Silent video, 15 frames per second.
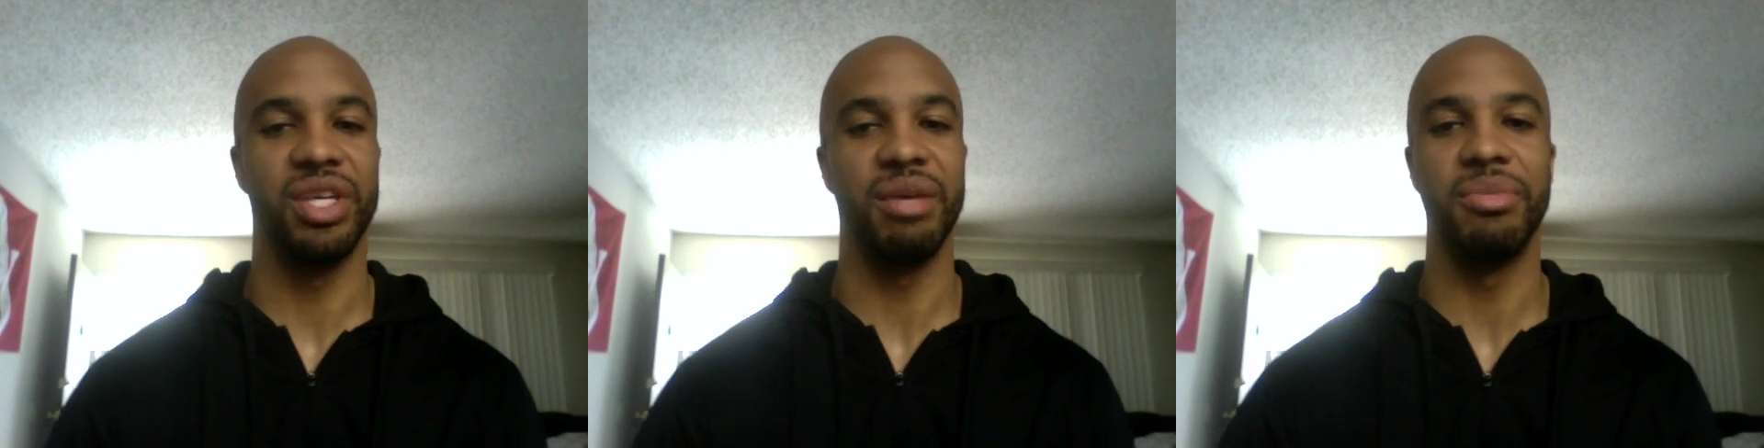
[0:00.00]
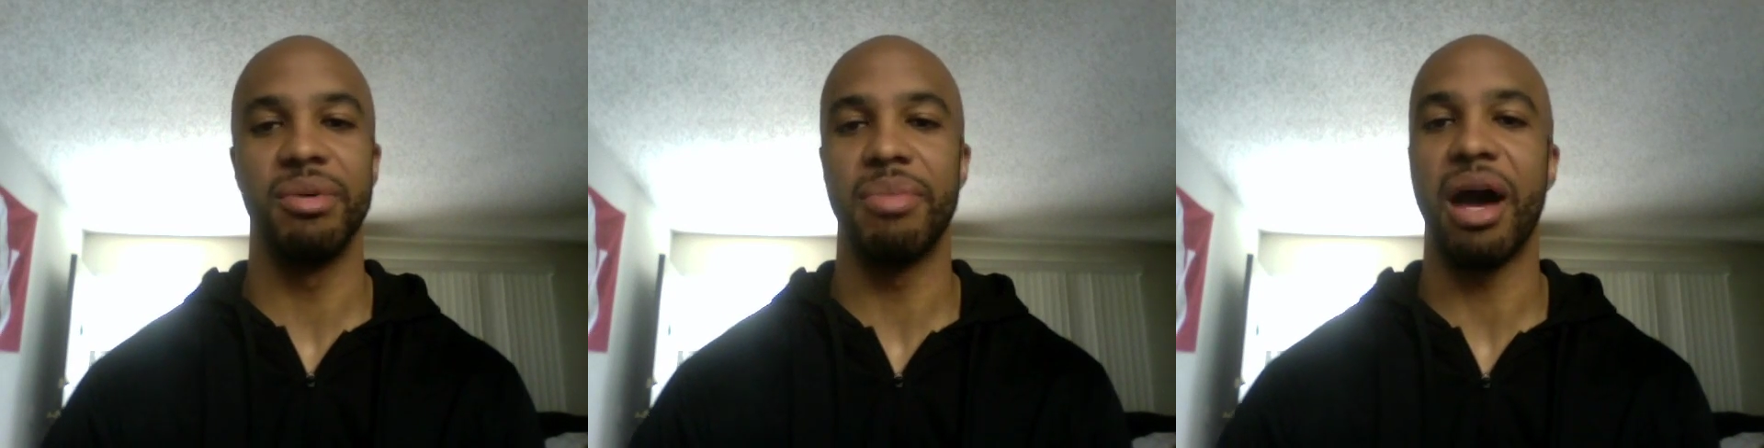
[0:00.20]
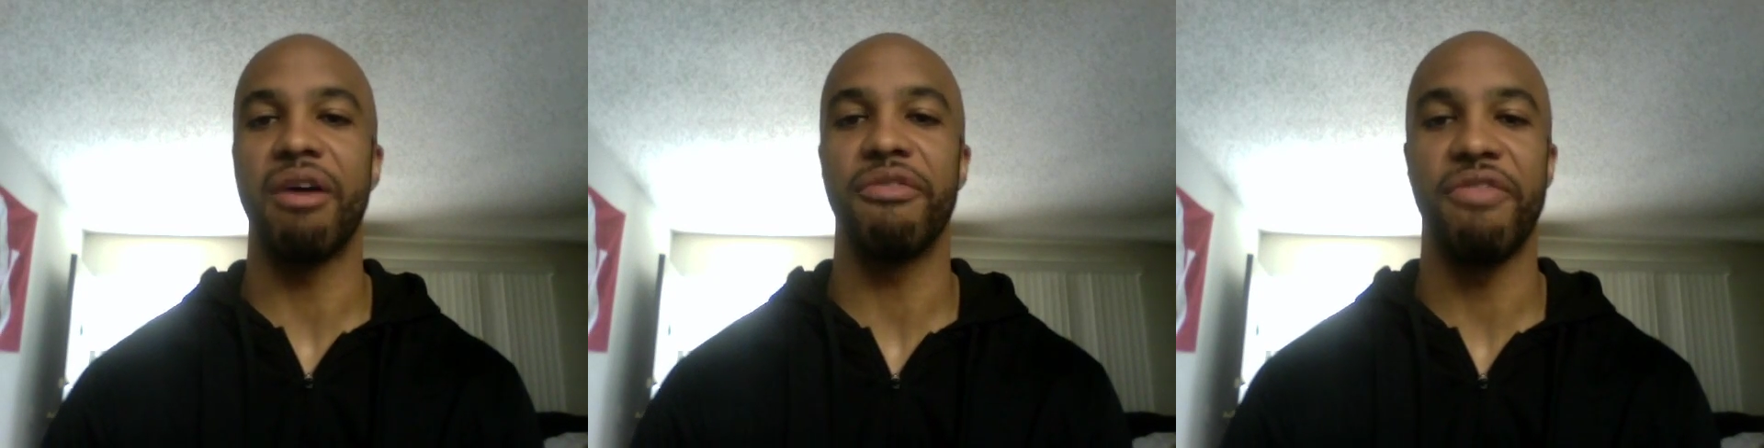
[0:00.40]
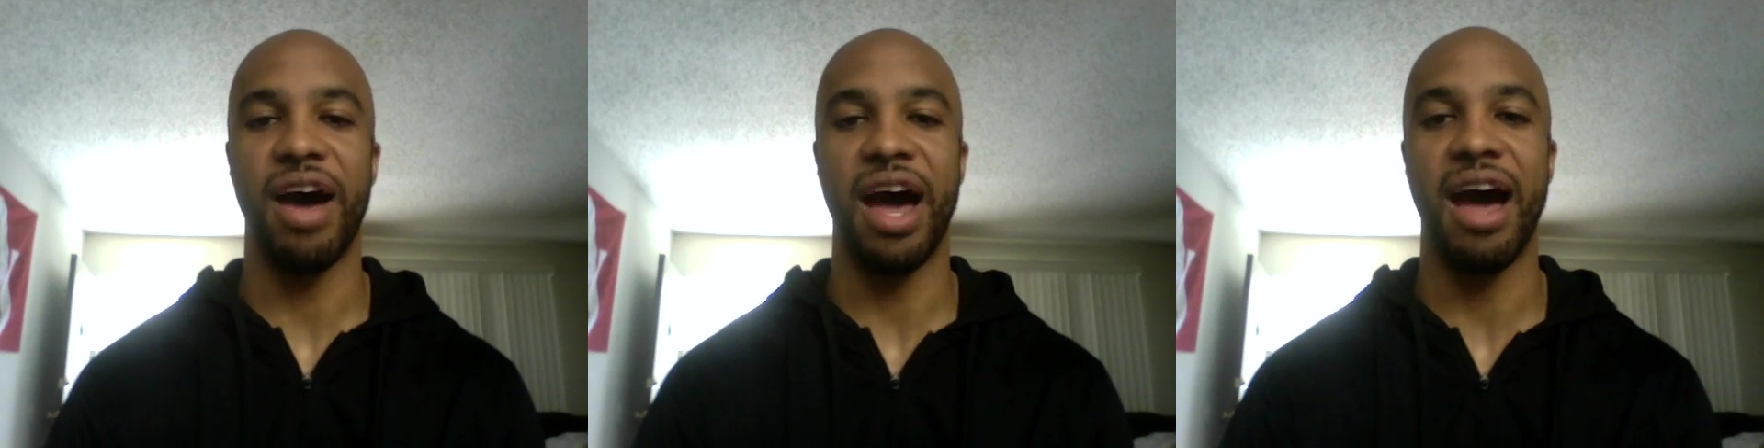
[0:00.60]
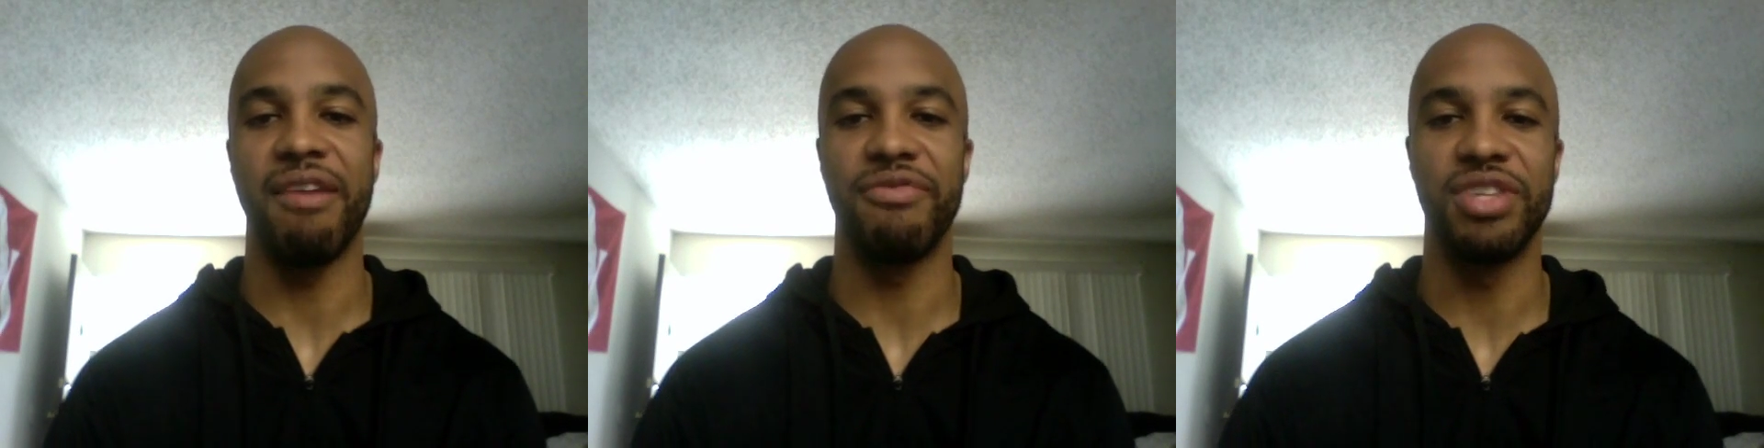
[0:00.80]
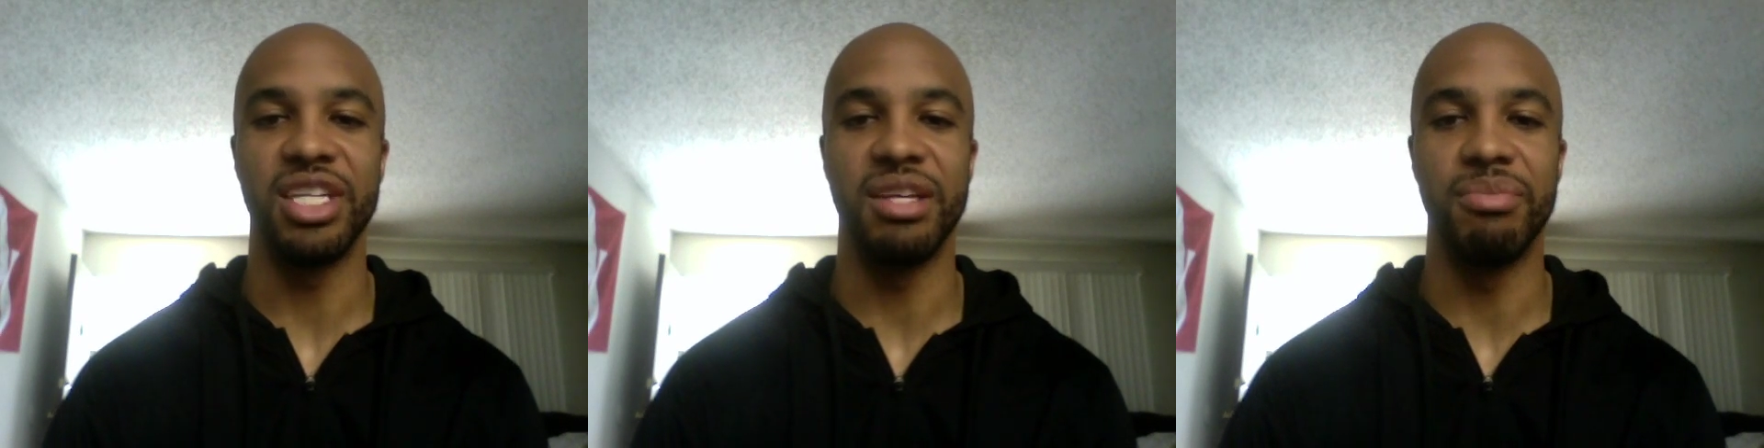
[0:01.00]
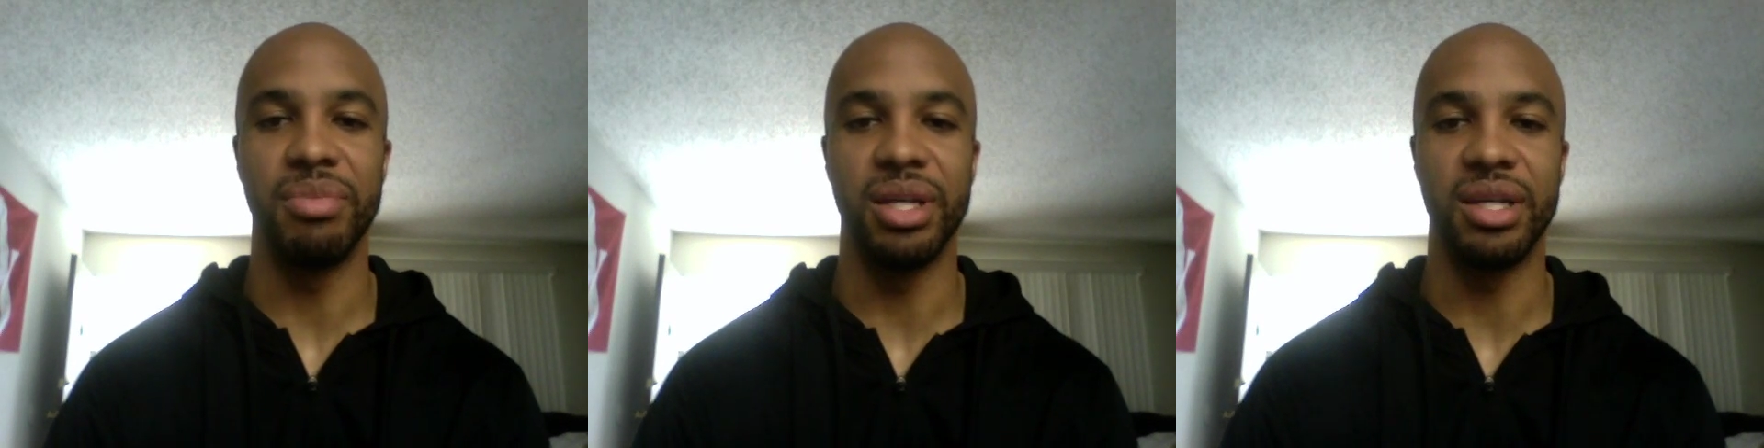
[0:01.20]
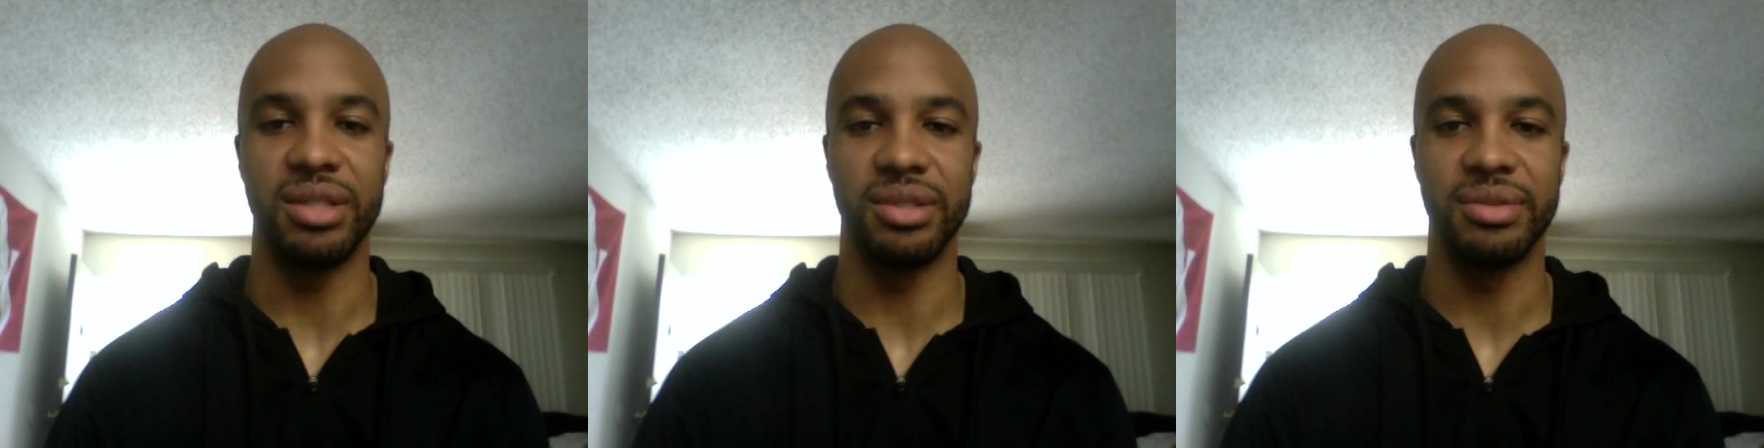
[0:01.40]
give me about 5-10
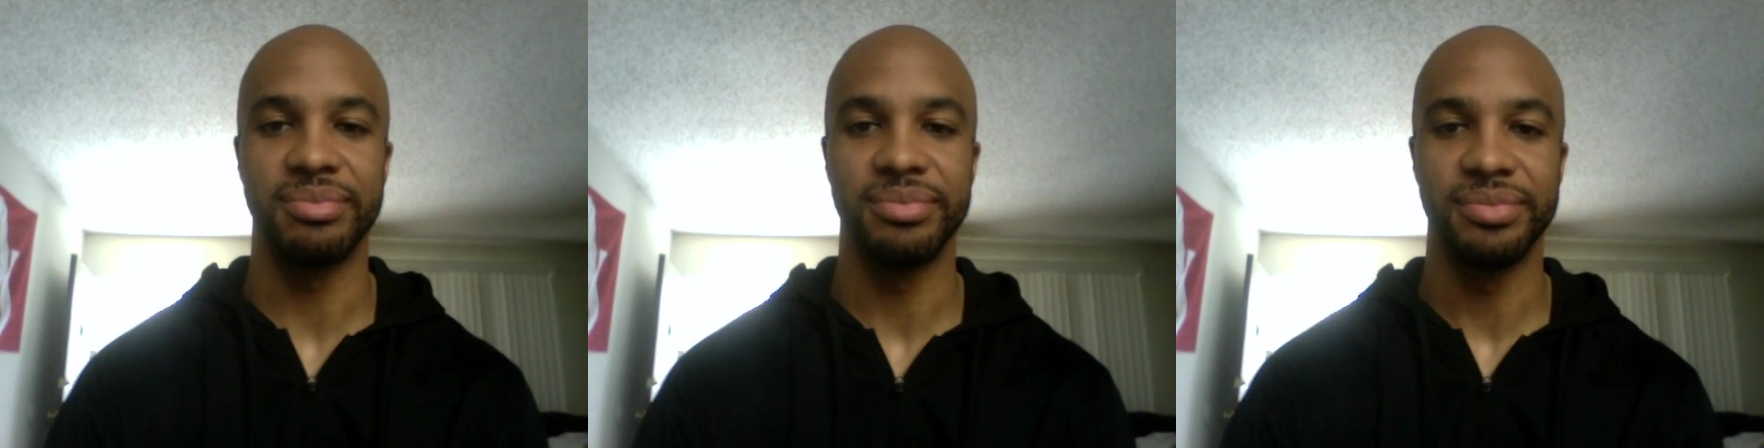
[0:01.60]
minutes.